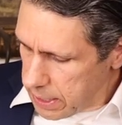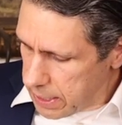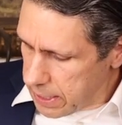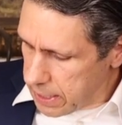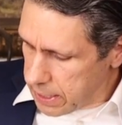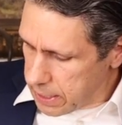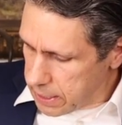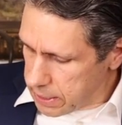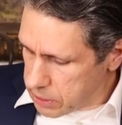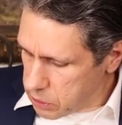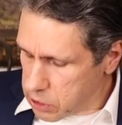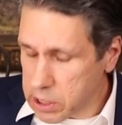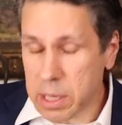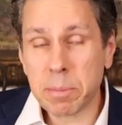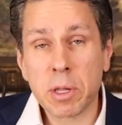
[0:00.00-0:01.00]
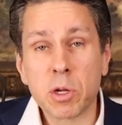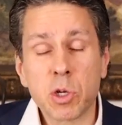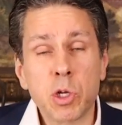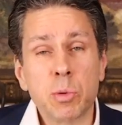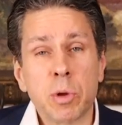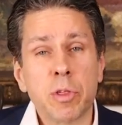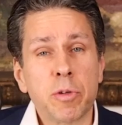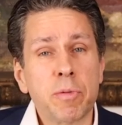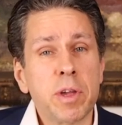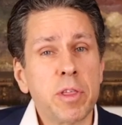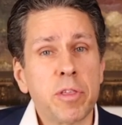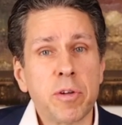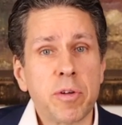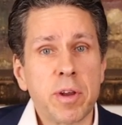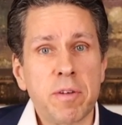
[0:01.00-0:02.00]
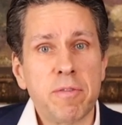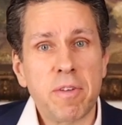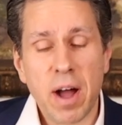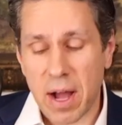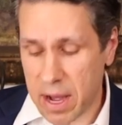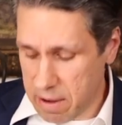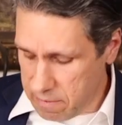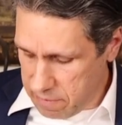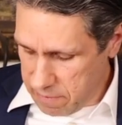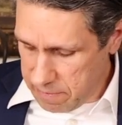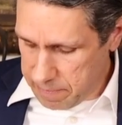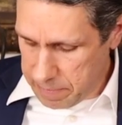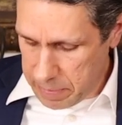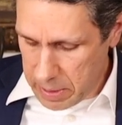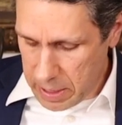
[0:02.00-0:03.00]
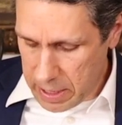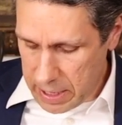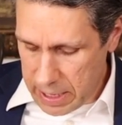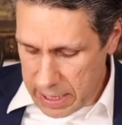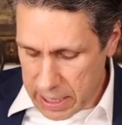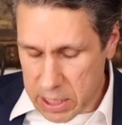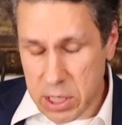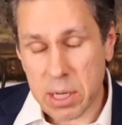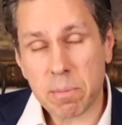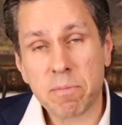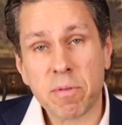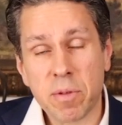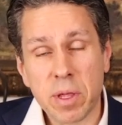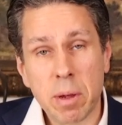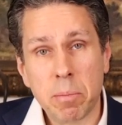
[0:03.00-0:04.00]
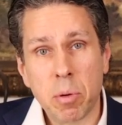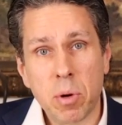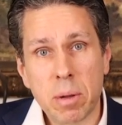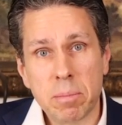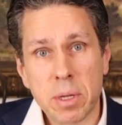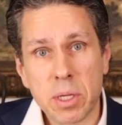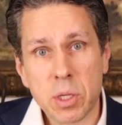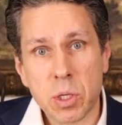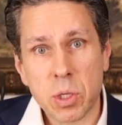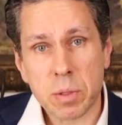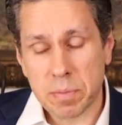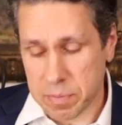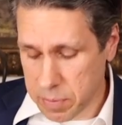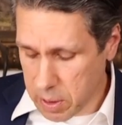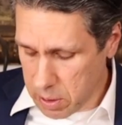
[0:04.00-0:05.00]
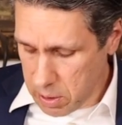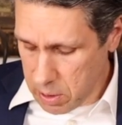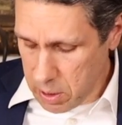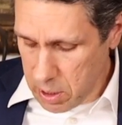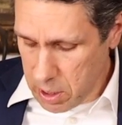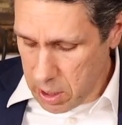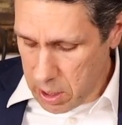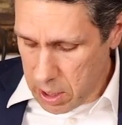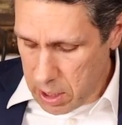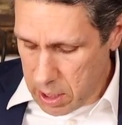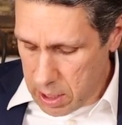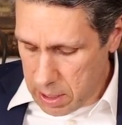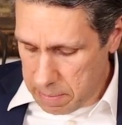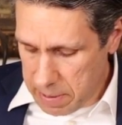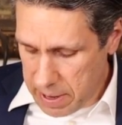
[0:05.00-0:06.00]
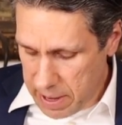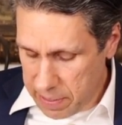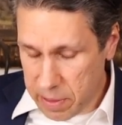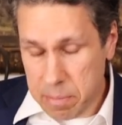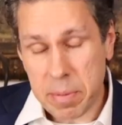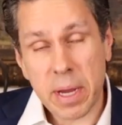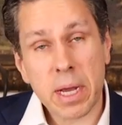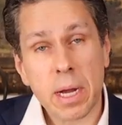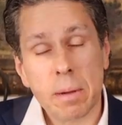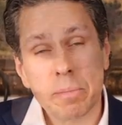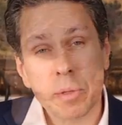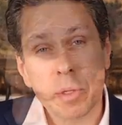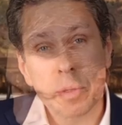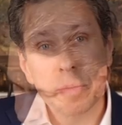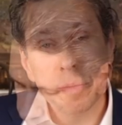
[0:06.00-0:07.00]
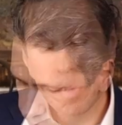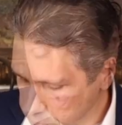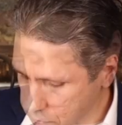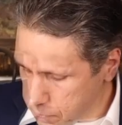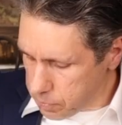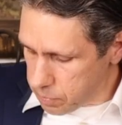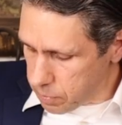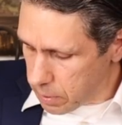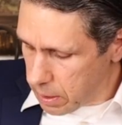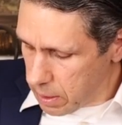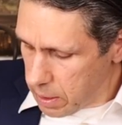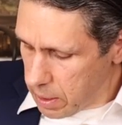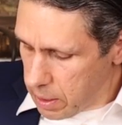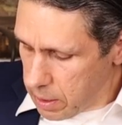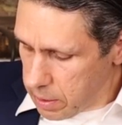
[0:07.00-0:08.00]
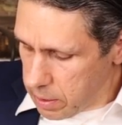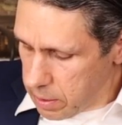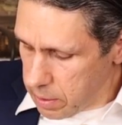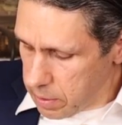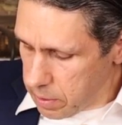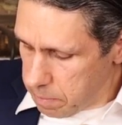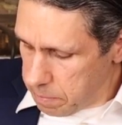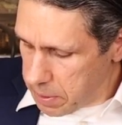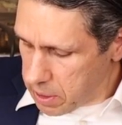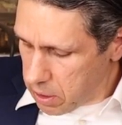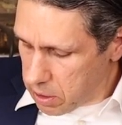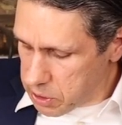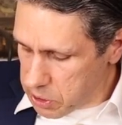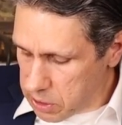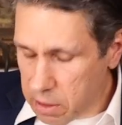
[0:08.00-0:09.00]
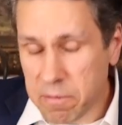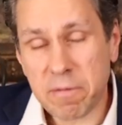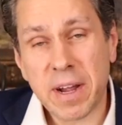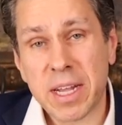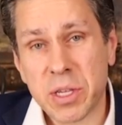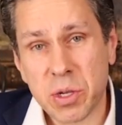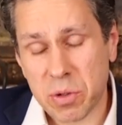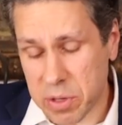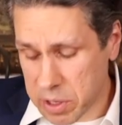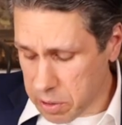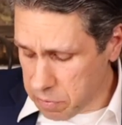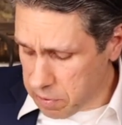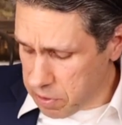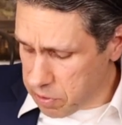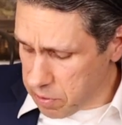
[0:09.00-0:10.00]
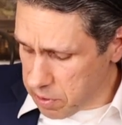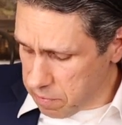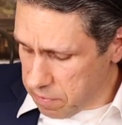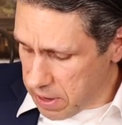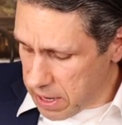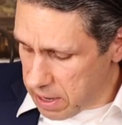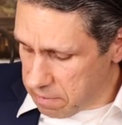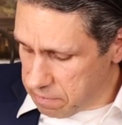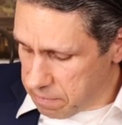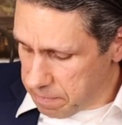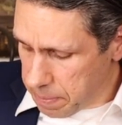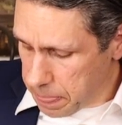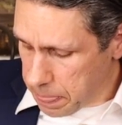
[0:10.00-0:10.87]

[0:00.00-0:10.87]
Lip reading: It's similar to a 335, except for the appointments and the pickups. The pickguard is a little fancier than a 335.